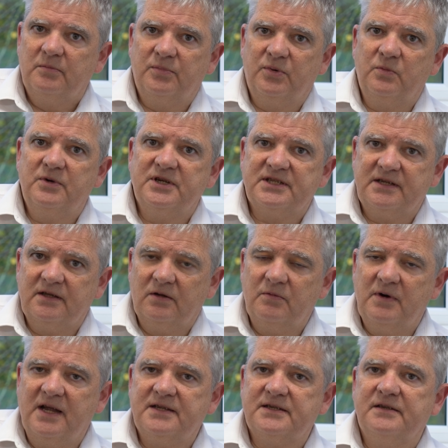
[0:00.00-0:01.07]
but we're still
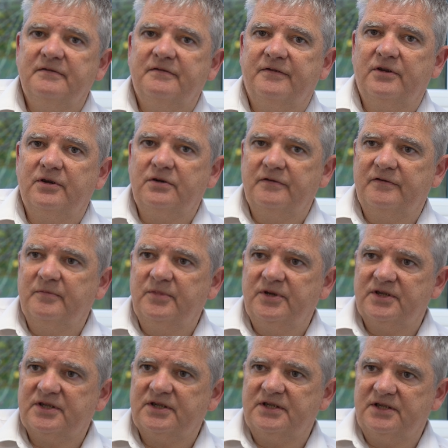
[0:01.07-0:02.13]
awaiting for the
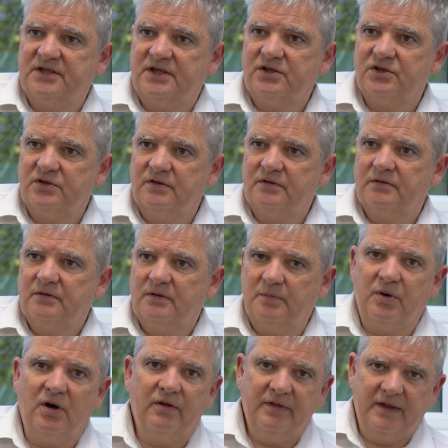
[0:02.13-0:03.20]
government's decision
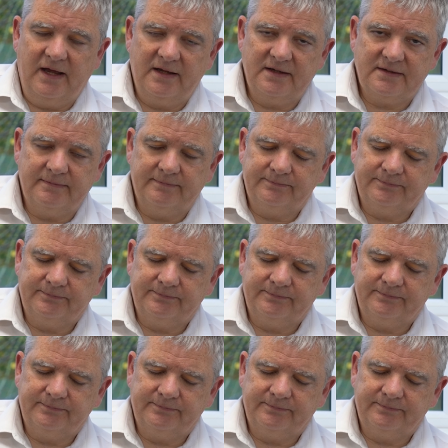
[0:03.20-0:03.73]
upon that.